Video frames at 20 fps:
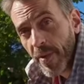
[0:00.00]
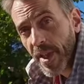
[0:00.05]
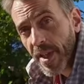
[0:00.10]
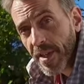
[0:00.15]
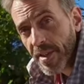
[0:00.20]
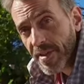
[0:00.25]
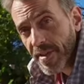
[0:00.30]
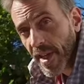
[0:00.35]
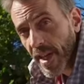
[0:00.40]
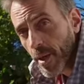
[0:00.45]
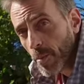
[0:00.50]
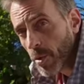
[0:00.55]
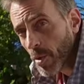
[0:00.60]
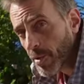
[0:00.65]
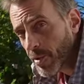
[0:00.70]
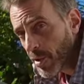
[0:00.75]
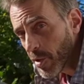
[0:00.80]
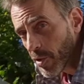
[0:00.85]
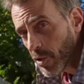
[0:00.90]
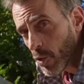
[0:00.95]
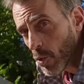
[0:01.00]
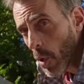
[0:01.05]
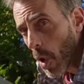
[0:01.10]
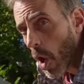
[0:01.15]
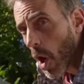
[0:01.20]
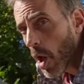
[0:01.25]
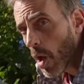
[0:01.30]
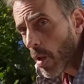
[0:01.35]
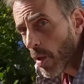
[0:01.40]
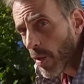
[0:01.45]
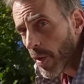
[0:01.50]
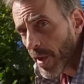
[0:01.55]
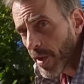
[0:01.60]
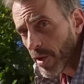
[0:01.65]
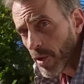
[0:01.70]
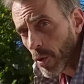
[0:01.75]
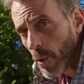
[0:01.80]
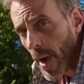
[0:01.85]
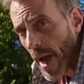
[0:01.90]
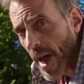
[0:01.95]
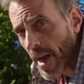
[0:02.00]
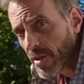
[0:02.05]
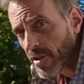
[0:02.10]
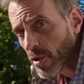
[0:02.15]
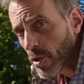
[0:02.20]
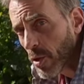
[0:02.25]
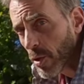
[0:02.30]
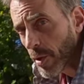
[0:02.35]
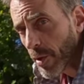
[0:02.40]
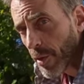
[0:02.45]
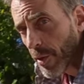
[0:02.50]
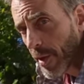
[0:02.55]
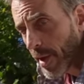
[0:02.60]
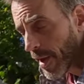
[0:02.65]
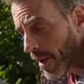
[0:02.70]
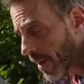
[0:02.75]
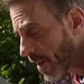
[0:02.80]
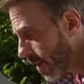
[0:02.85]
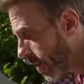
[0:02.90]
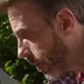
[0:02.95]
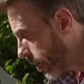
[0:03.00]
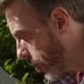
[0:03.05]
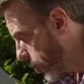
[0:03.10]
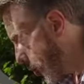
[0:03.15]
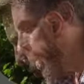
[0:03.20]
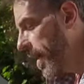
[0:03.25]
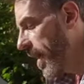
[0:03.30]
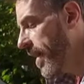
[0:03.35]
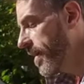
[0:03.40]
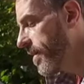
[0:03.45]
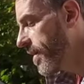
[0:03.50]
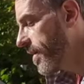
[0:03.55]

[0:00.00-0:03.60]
that is able to do all that you ask or think, and